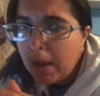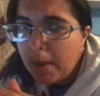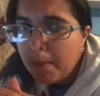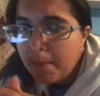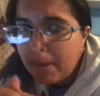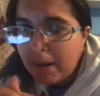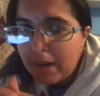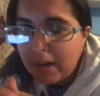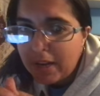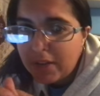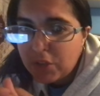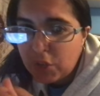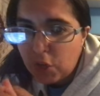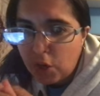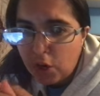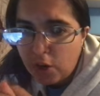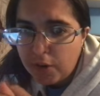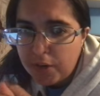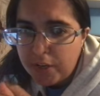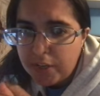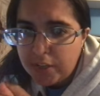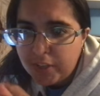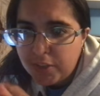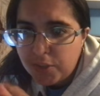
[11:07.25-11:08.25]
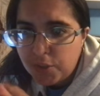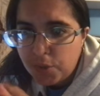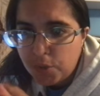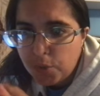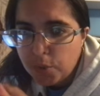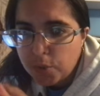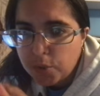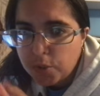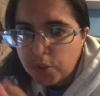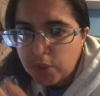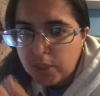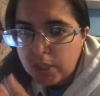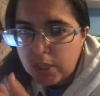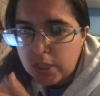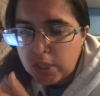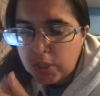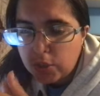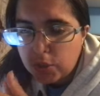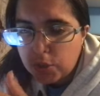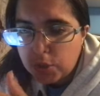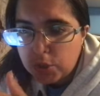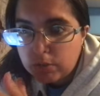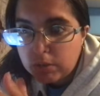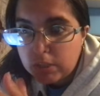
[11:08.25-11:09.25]
But as Aaron gets older, he
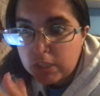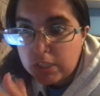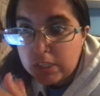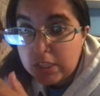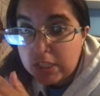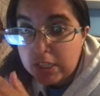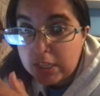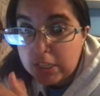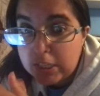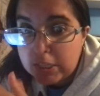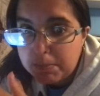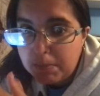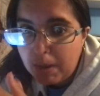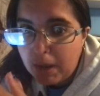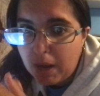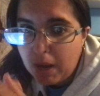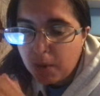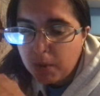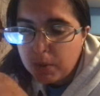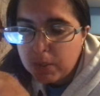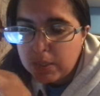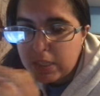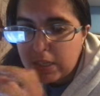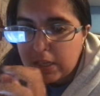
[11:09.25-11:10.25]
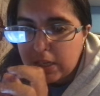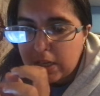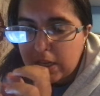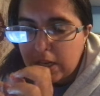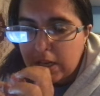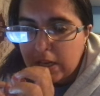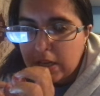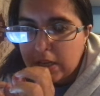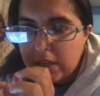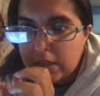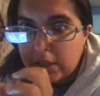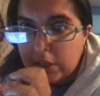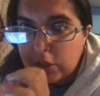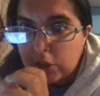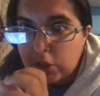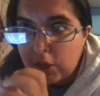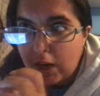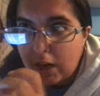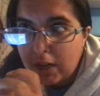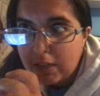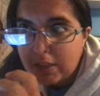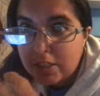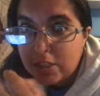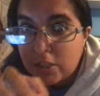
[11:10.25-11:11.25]
starts to realize that he has powers and he is
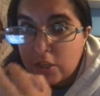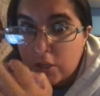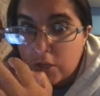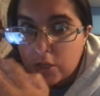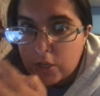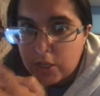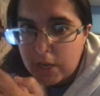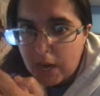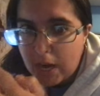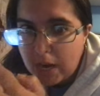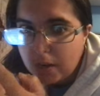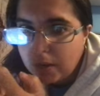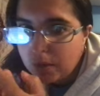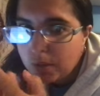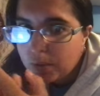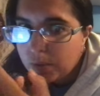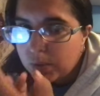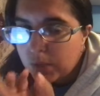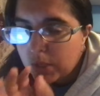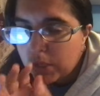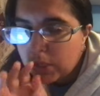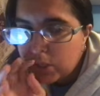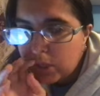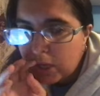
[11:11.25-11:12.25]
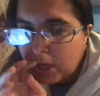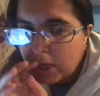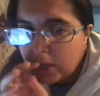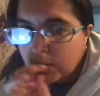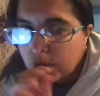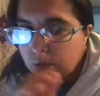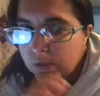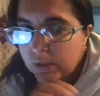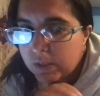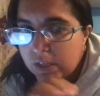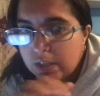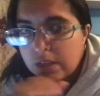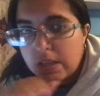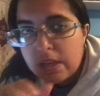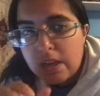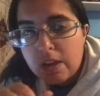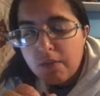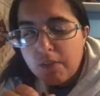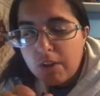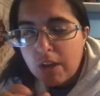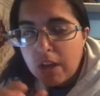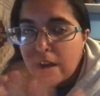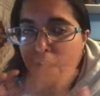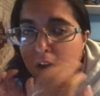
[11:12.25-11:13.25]
attracted to shadows. And shadows in the
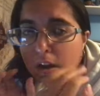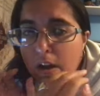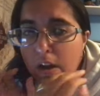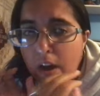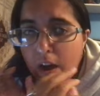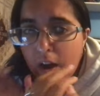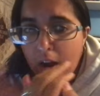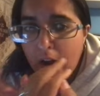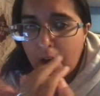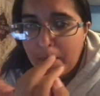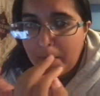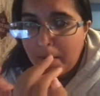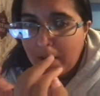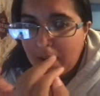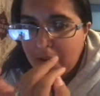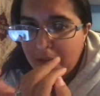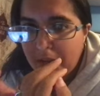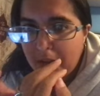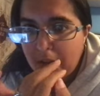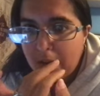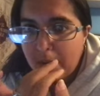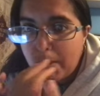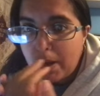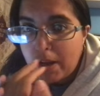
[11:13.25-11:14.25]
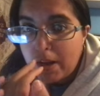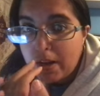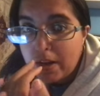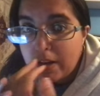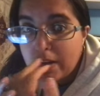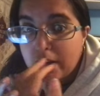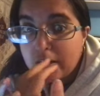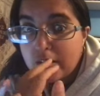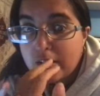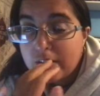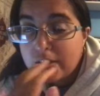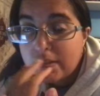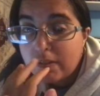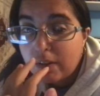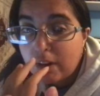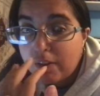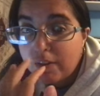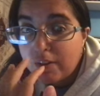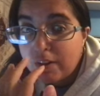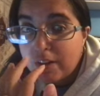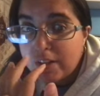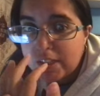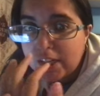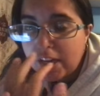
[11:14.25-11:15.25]
evening come out of him, and it is very,
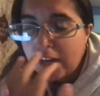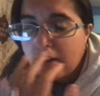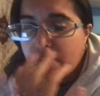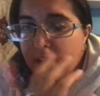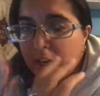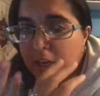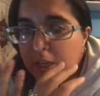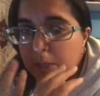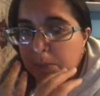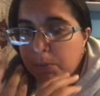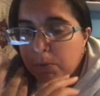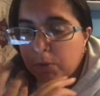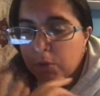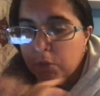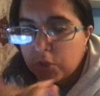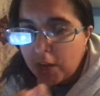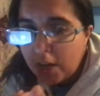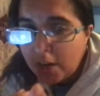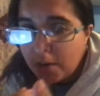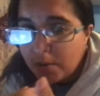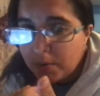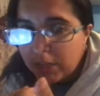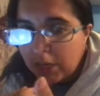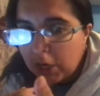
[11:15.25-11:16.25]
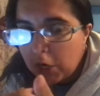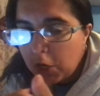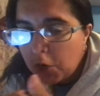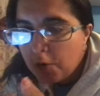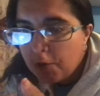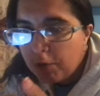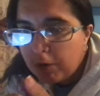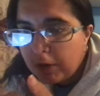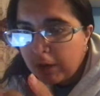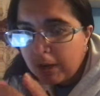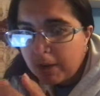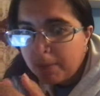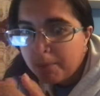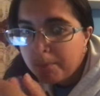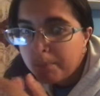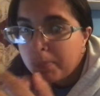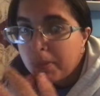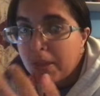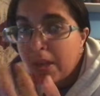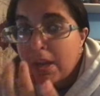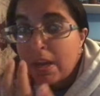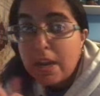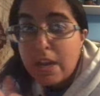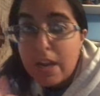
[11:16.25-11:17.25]
very scary because when the shadows take over him,
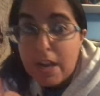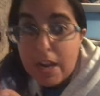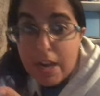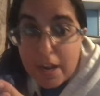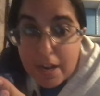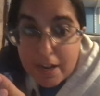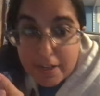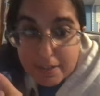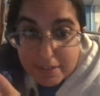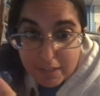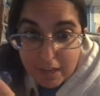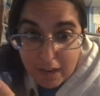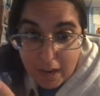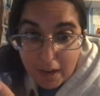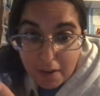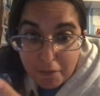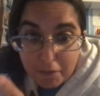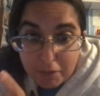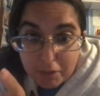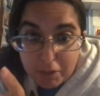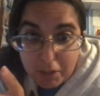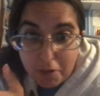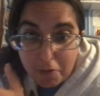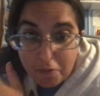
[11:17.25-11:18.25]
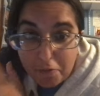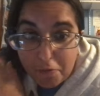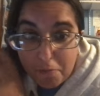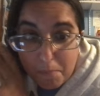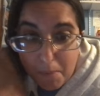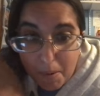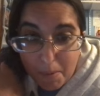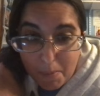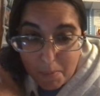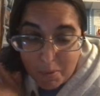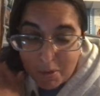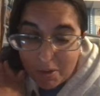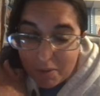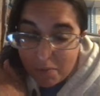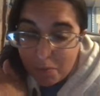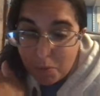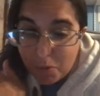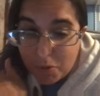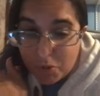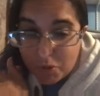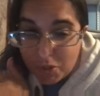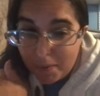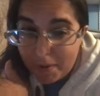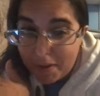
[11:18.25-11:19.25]
he doesn't have a lot of memory of
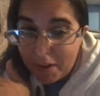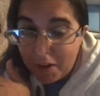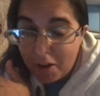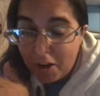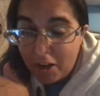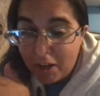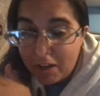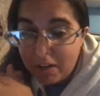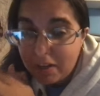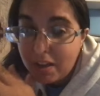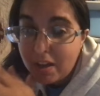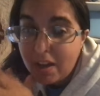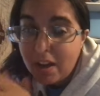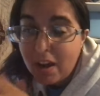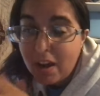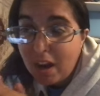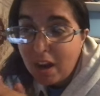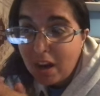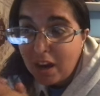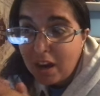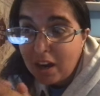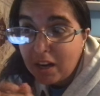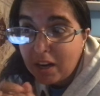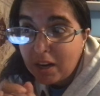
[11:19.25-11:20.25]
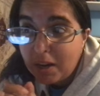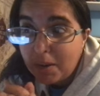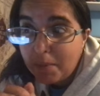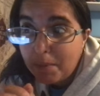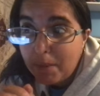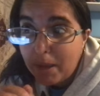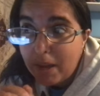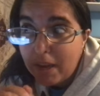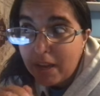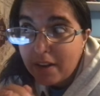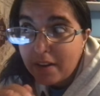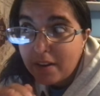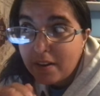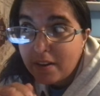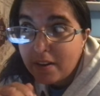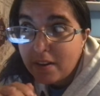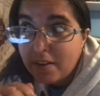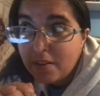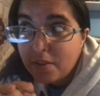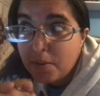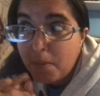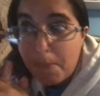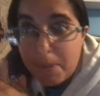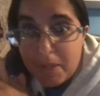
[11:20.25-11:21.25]
what's going on. Um, and
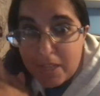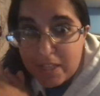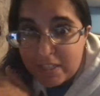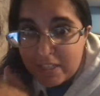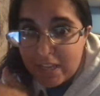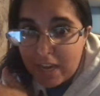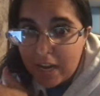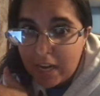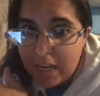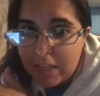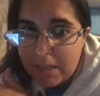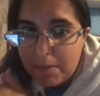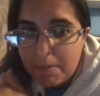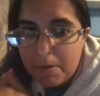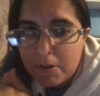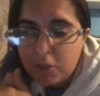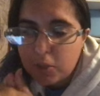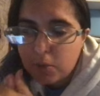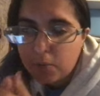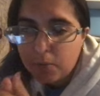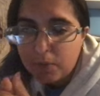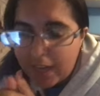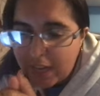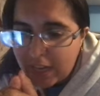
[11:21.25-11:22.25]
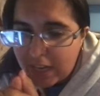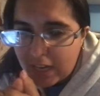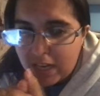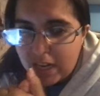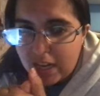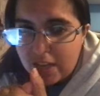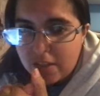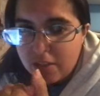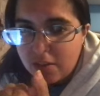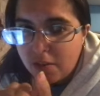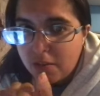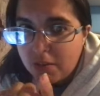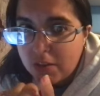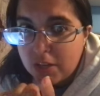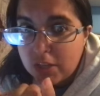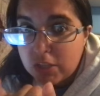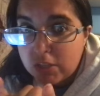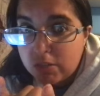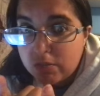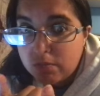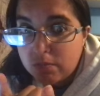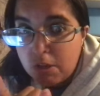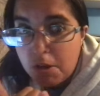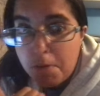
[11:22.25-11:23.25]
the woman that's taken them in don't like it, and they're, he's
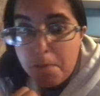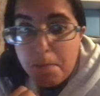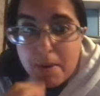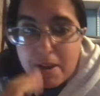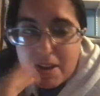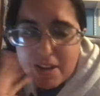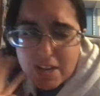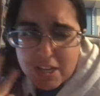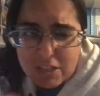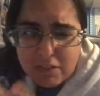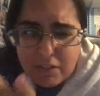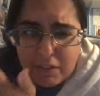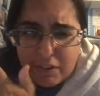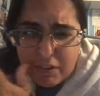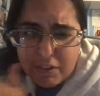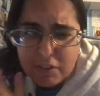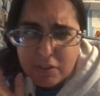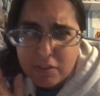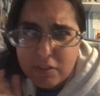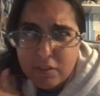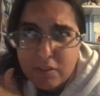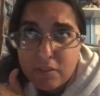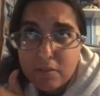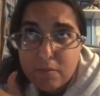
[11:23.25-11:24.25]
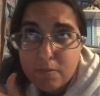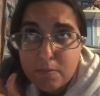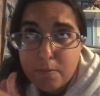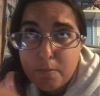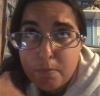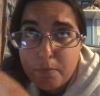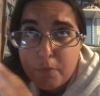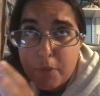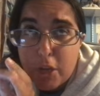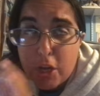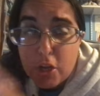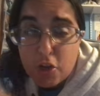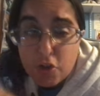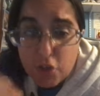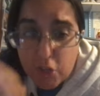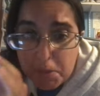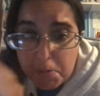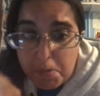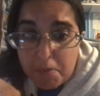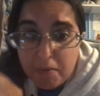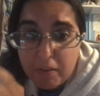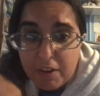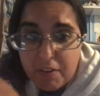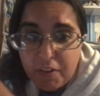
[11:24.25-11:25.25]
they're, he's she could be
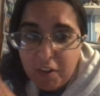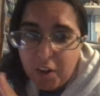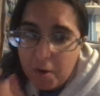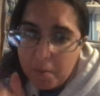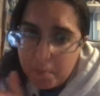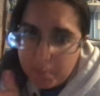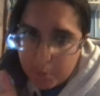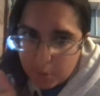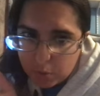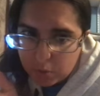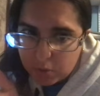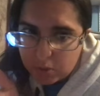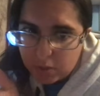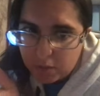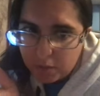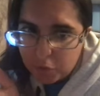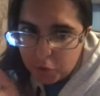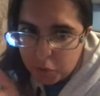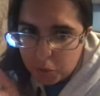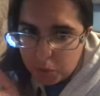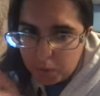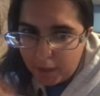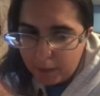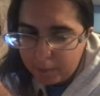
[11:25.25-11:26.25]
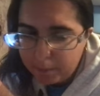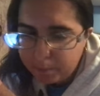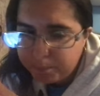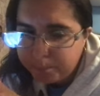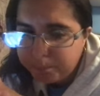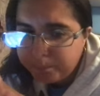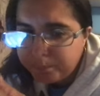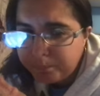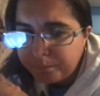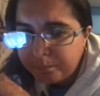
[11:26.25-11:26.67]
very, very abusive to them.